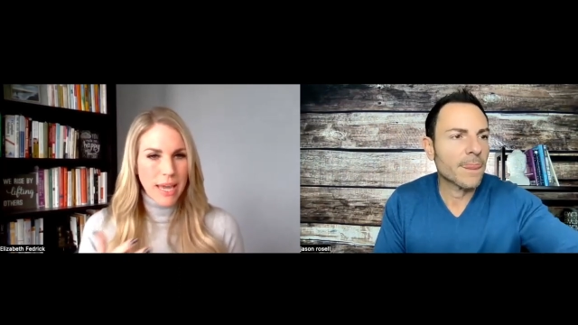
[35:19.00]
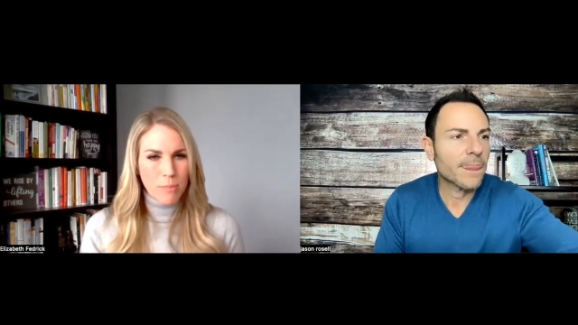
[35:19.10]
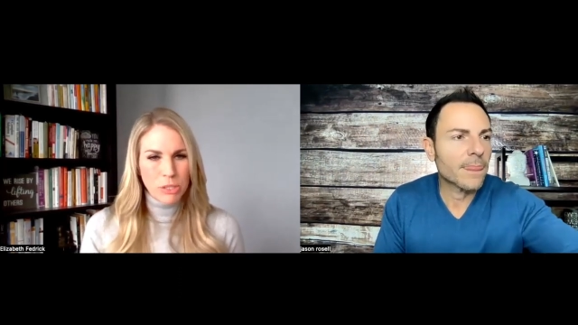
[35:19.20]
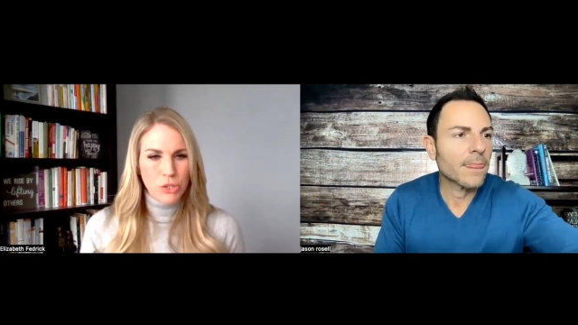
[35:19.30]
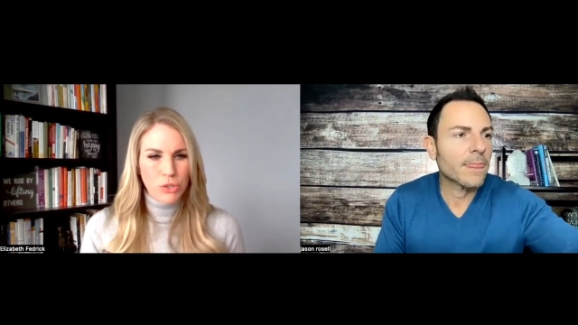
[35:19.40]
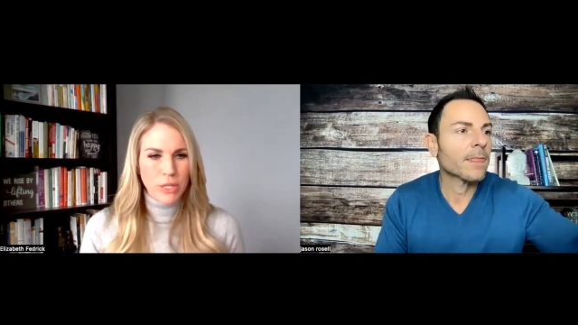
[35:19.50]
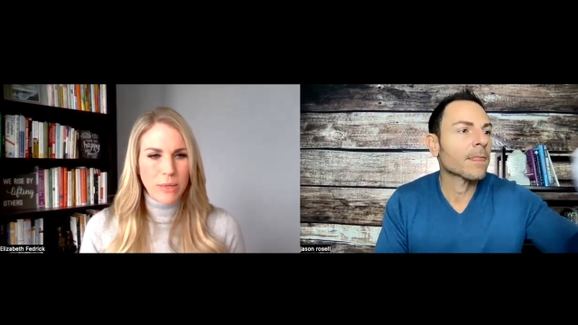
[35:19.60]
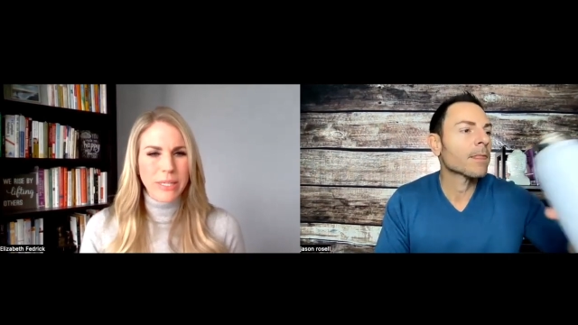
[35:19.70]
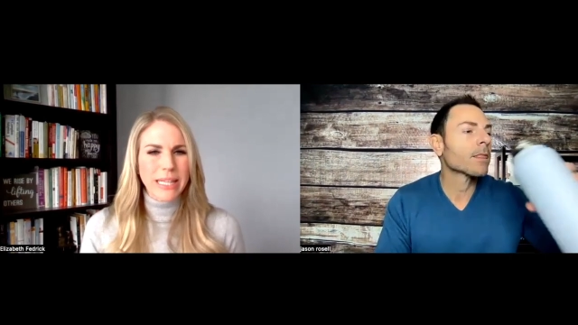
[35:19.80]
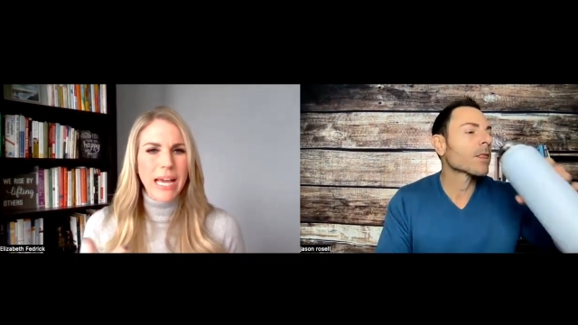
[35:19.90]

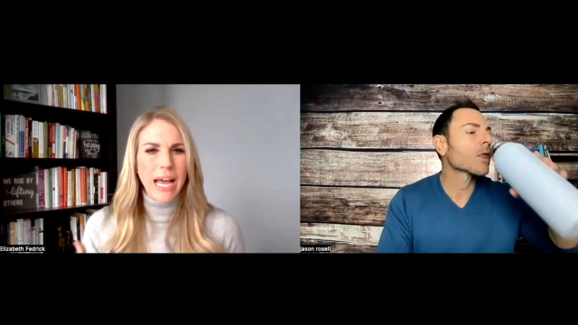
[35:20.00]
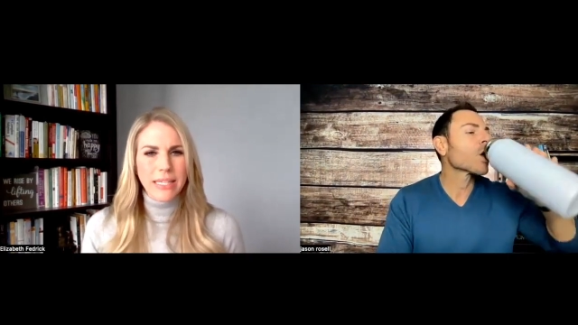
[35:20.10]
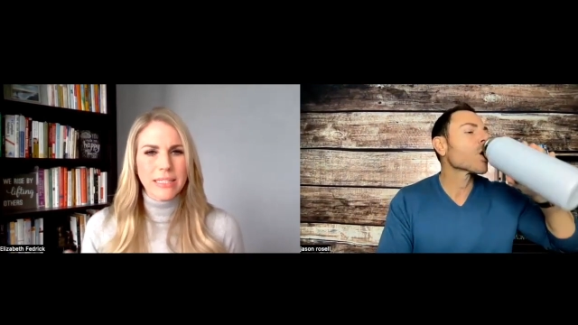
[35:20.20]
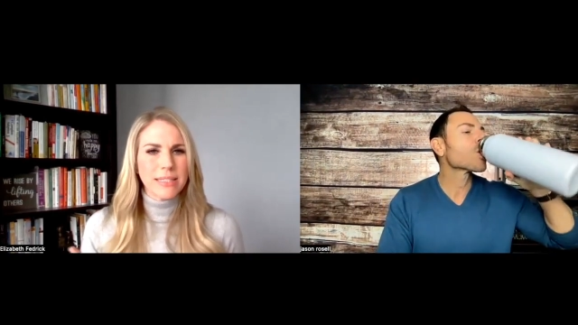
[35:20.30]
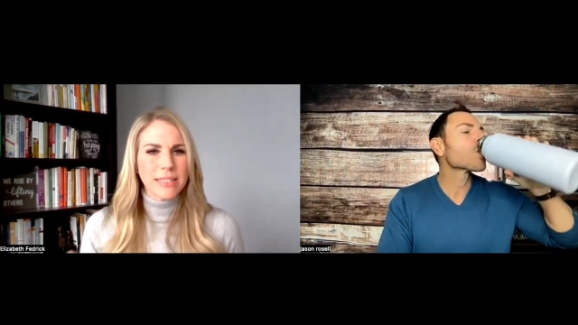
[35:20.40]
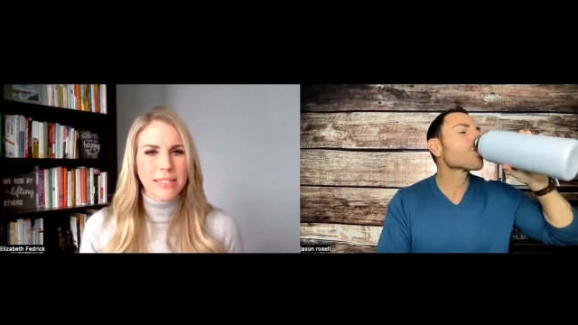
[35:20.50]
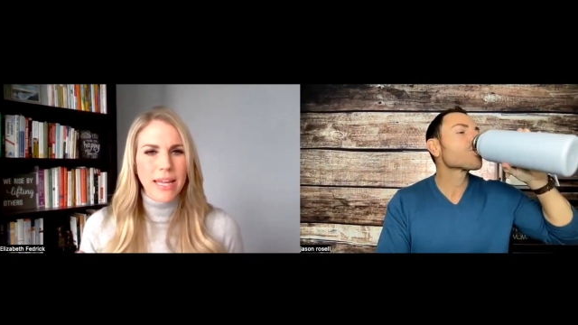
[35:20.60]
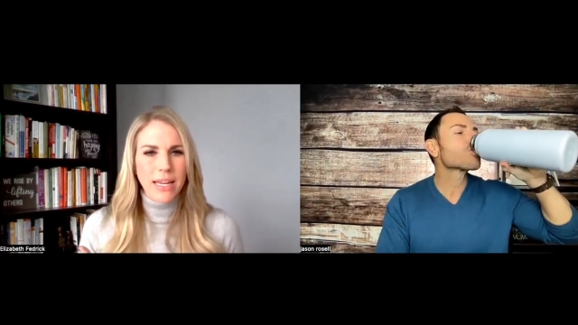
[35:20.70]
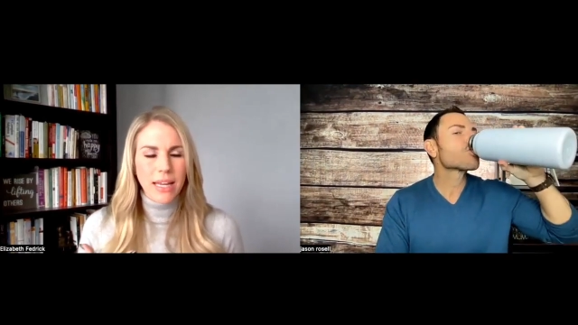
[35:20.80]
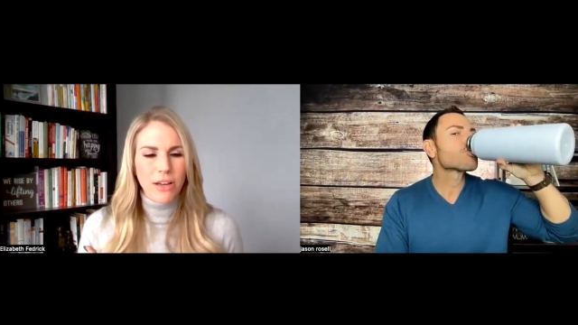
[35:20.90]
Speaker 1: chemistry, really heightened
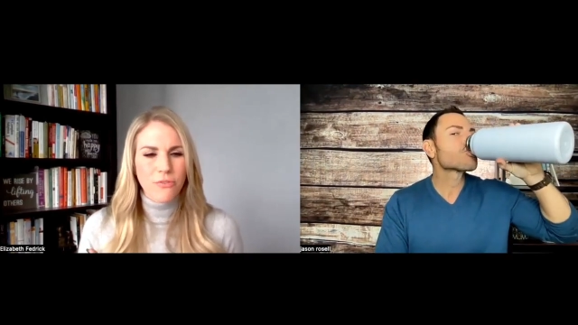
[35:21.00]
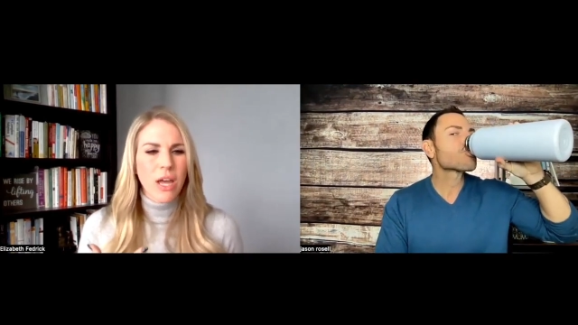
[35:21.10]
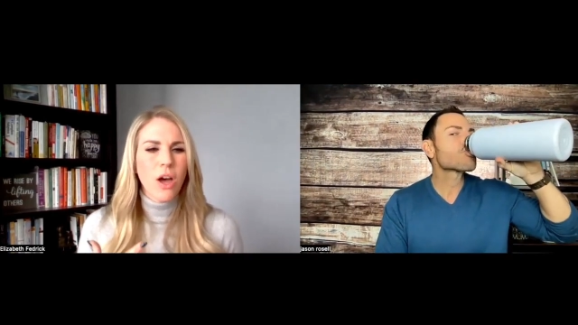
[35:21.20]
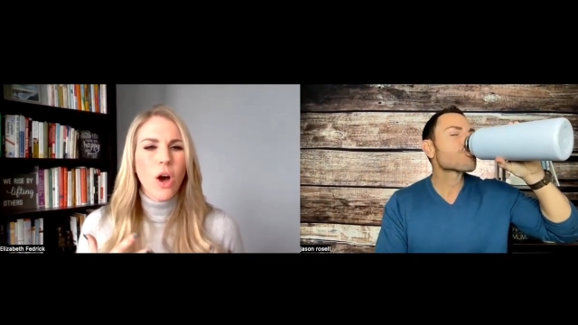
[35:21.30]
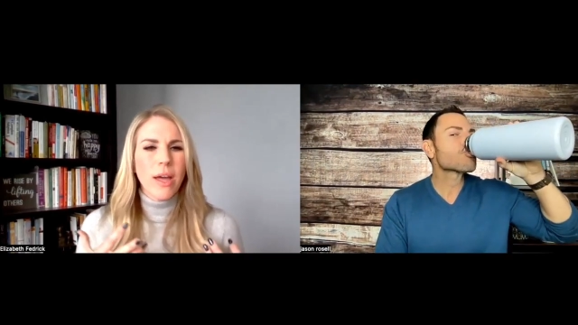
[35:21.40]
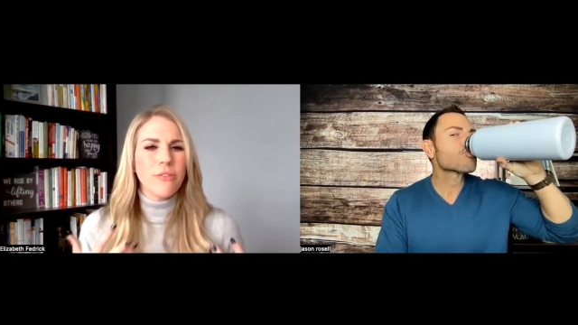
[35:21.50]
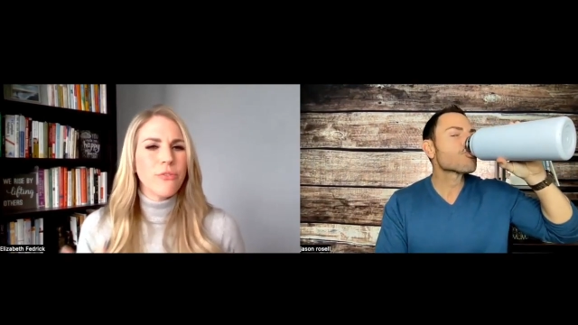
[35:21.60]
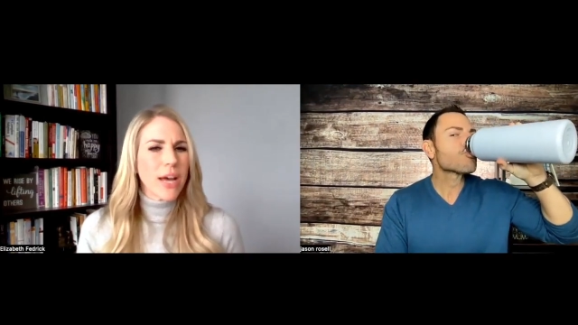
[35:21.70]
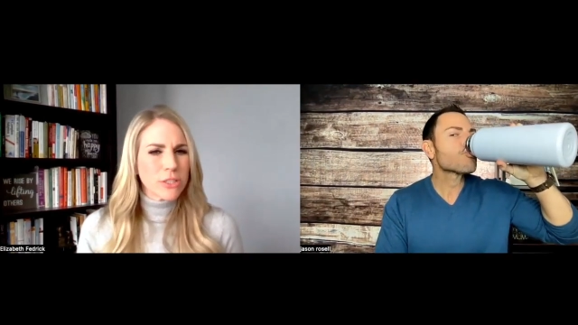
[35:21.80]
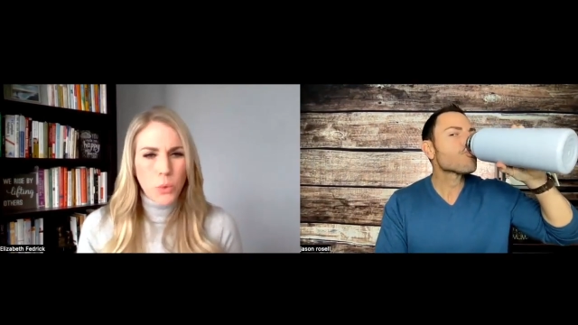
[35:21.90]
state of
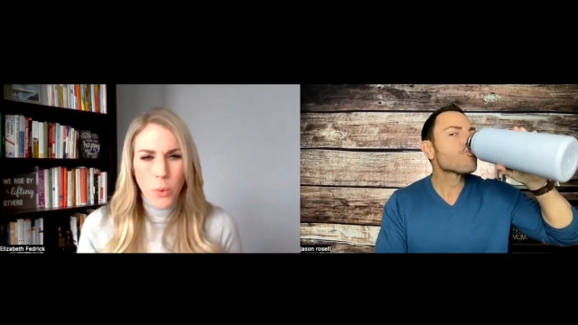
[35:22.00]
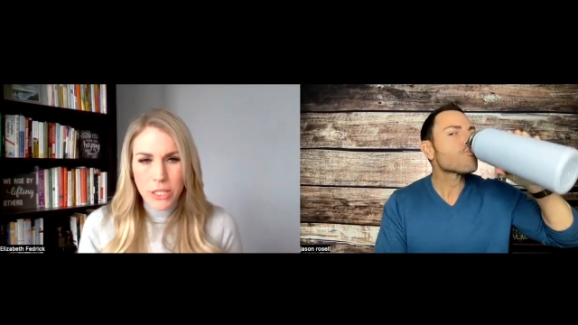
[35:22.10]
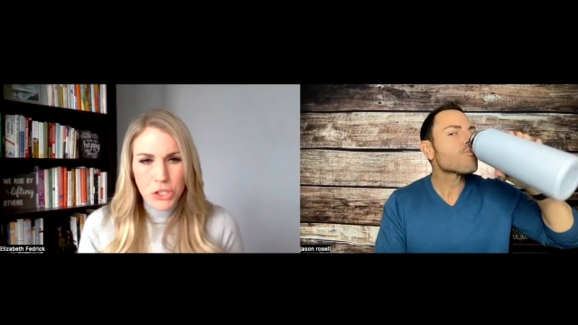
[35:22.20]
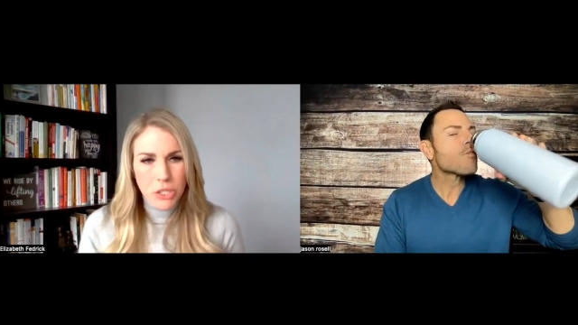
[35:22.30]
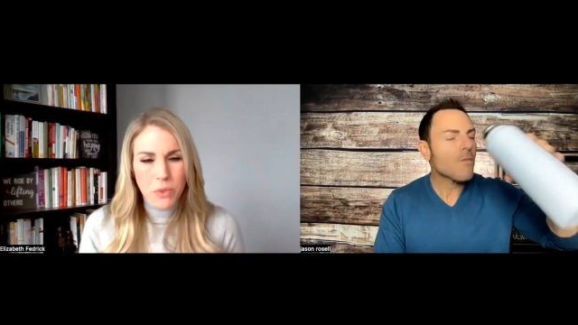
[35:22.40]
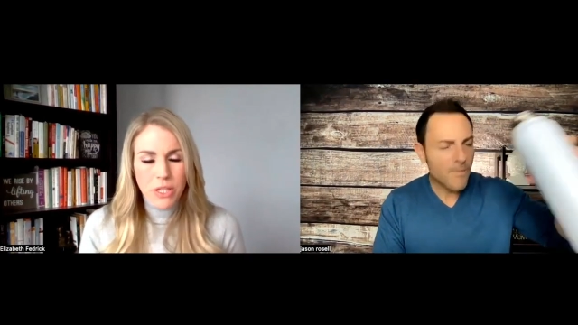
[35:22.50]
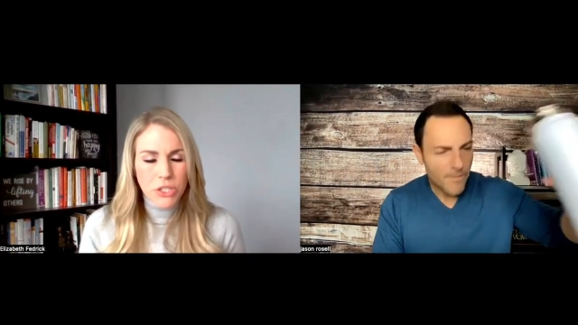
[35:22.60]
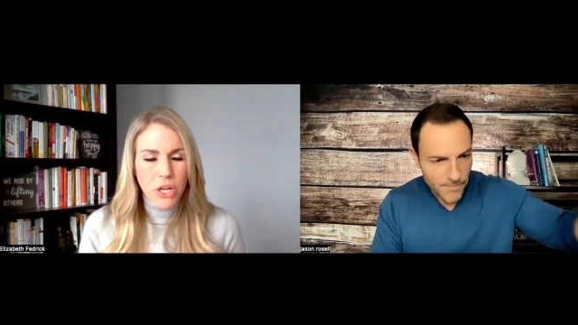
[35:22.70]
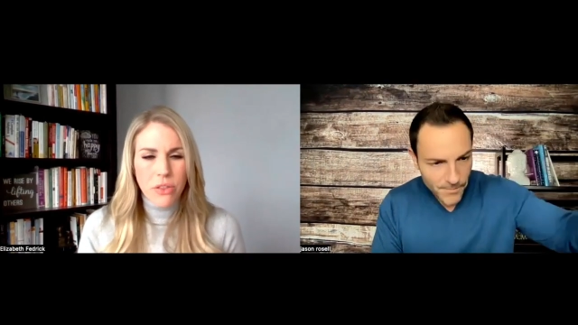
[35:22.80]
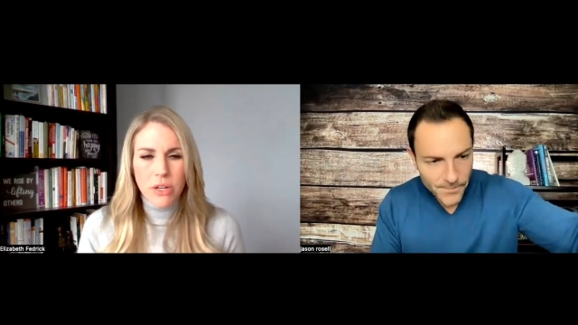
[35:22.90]
infatuation with
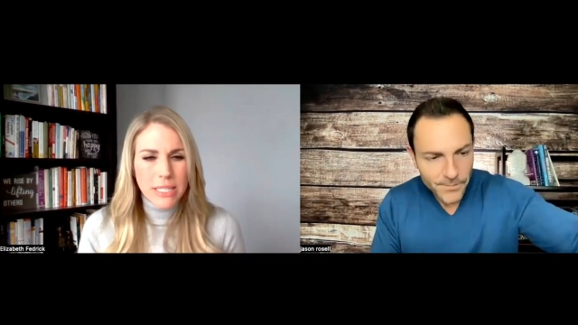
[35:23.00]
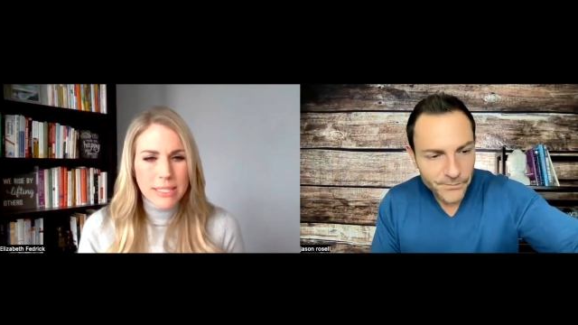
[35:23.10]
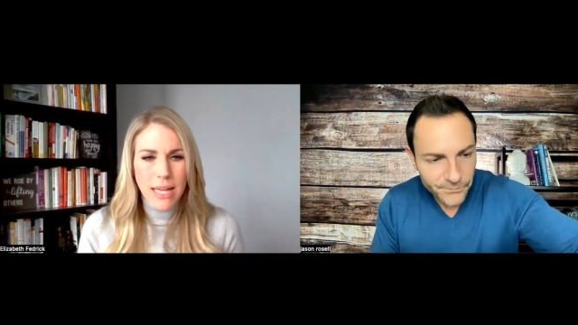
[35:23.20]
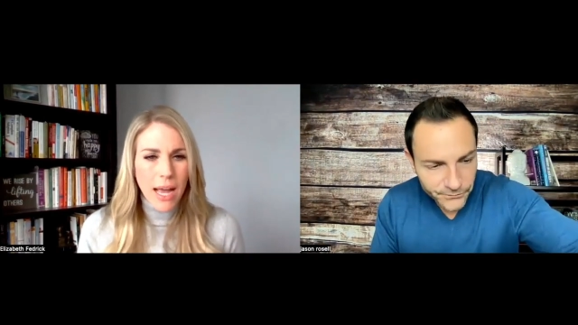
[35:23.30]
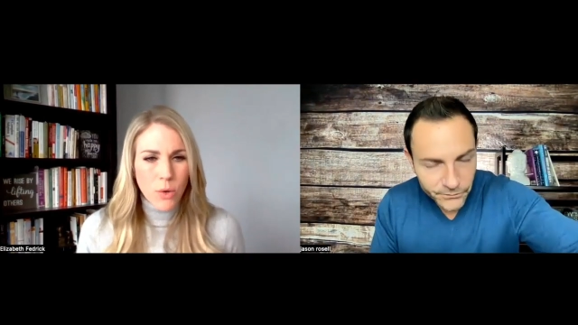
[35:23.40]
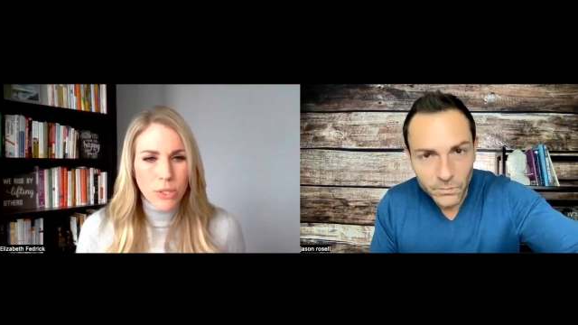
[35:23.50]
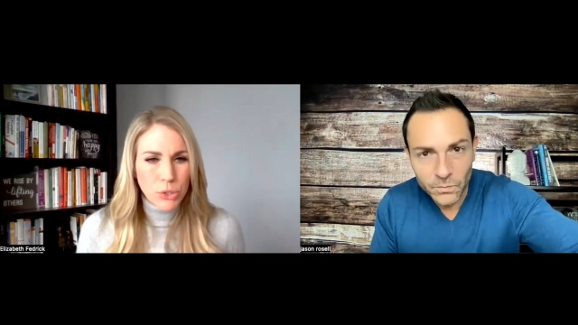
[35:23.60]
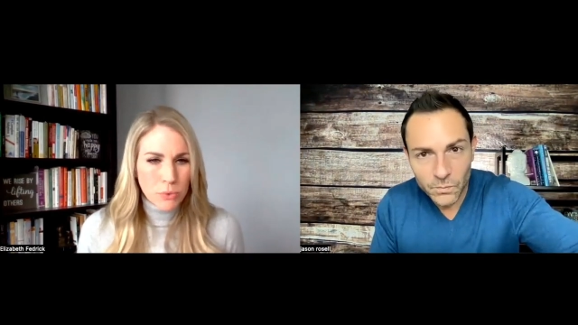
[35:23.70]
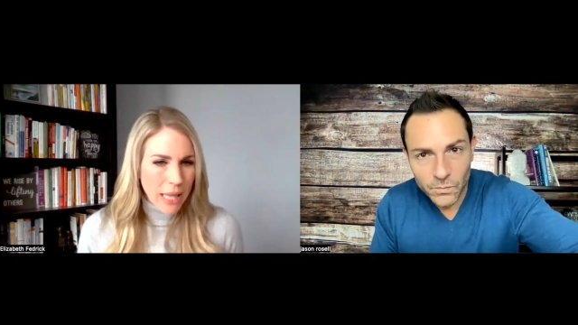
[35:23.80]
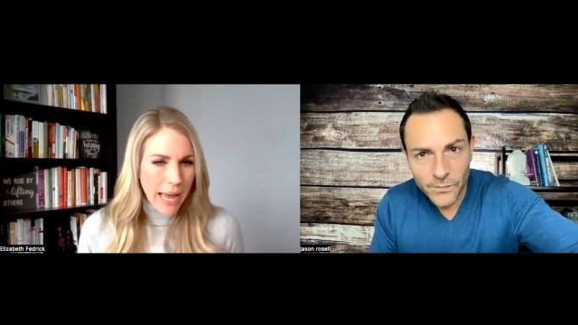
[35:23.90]
each other is not going
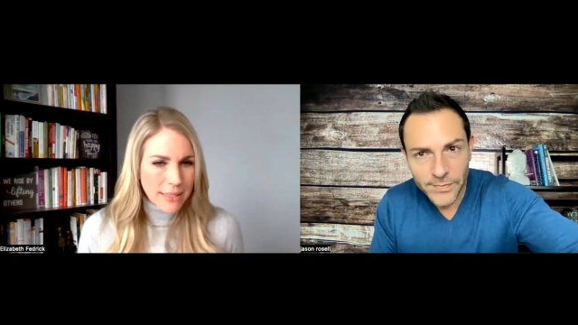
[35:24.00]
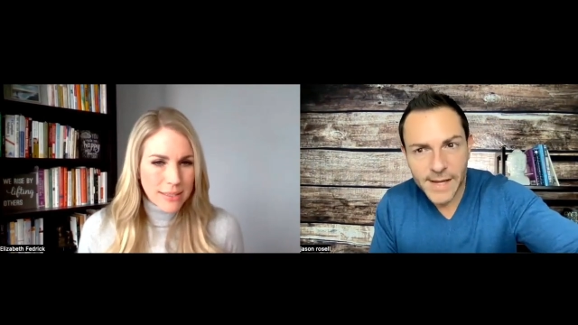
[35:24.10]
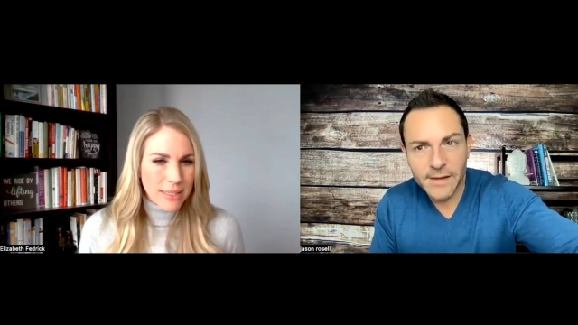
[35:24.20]
to last.